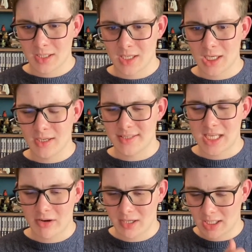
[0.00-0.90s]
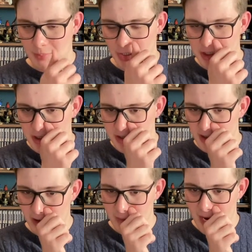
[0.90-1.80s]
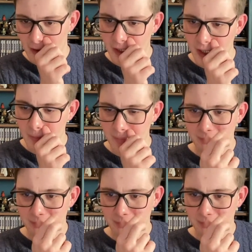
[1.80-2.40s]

Oh, I see you're on a production, so you're in America.